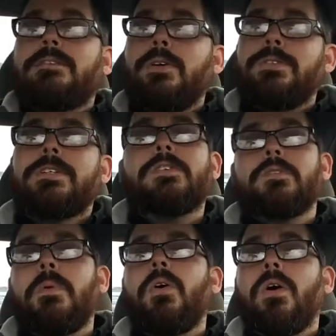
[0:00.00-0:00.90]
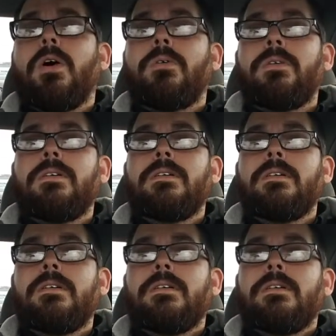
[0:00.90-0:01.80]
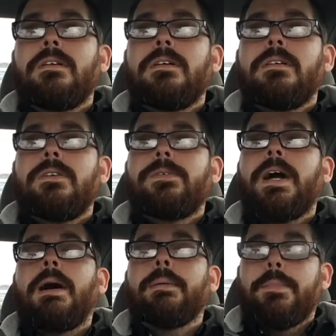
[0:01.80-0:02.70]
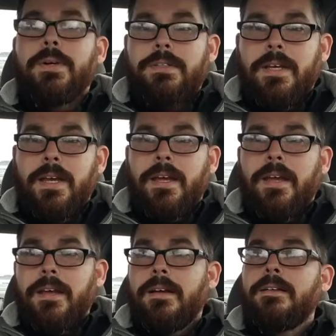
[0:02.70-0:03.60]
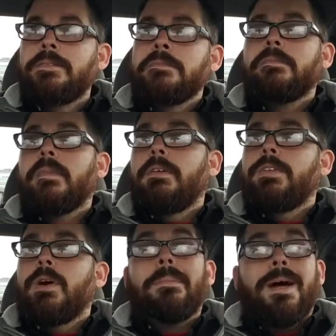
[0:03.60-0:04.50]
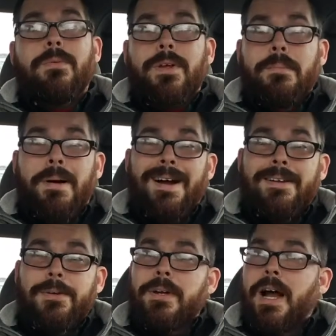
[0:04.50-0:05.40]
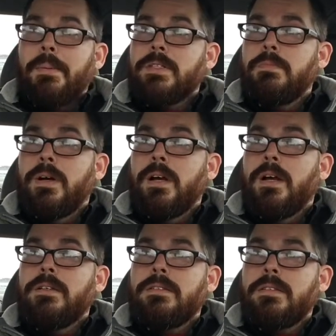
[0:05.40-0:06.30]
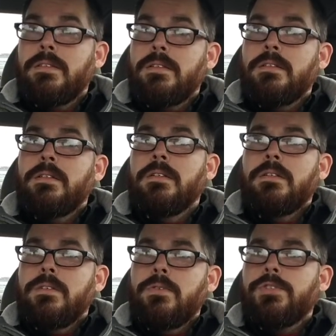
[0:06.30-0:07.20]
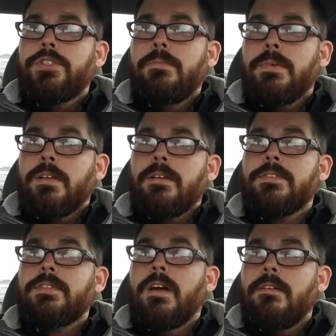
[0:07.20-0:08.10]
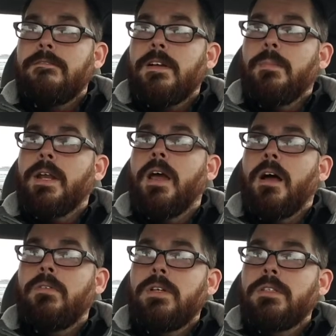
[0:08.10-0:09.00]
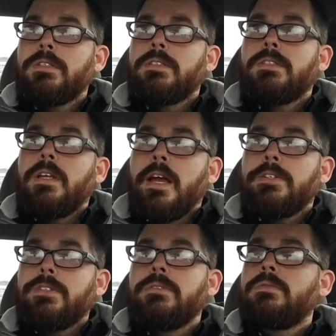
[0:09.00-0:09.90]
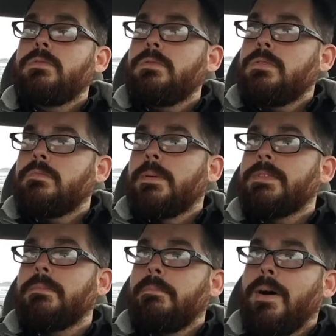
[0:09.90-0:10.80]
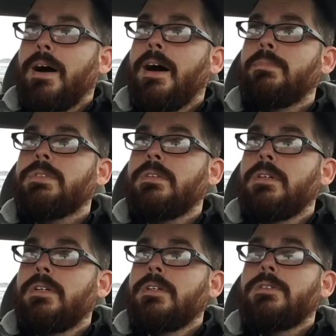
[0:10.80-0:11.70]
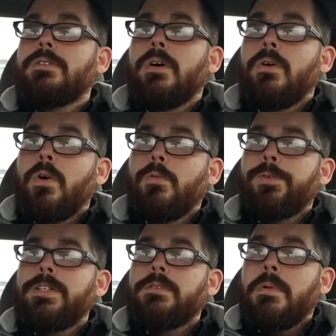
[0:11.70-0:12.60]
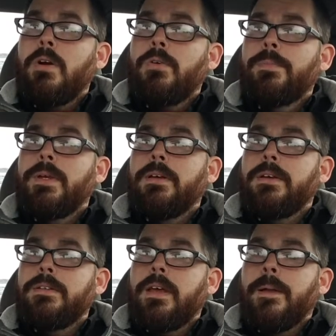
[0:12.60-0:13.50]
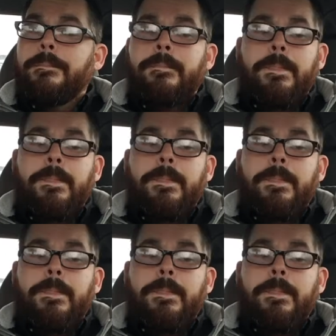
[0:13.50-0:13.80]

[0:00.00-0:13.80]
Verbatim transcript: Tuesday, so tomorrow, new comic book day. Even though I'm not really buying new comics, but new shipment of stuff coming out. Statues, maybe some pops. So hopefully tomorrow will be a good day.